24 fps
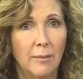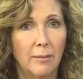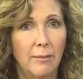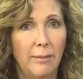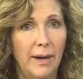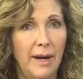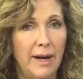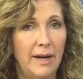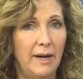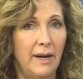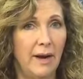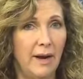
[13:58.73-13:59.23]

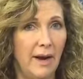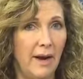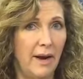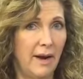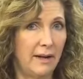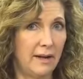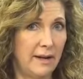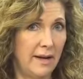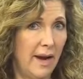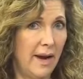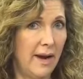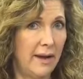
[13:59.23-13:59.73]
But
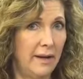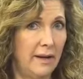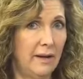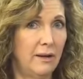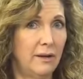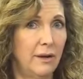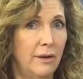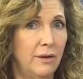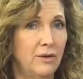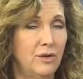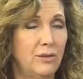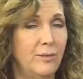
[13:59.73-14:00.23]
again, it
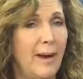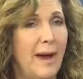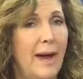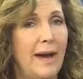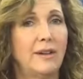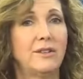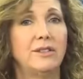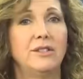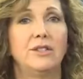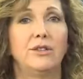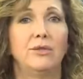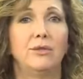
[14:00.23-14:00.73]
goes
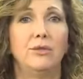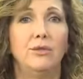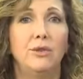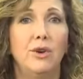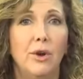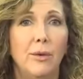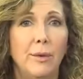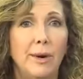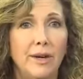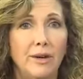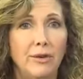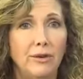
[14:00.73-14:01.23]
back to
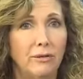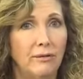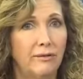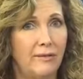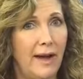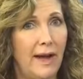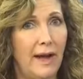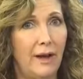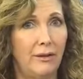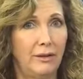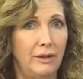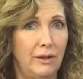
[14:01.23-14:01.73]
knowing your
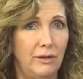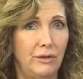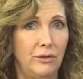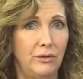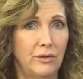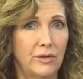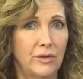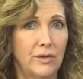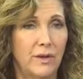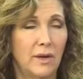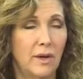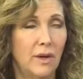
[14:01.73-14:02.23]

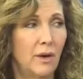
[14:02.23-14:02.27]
values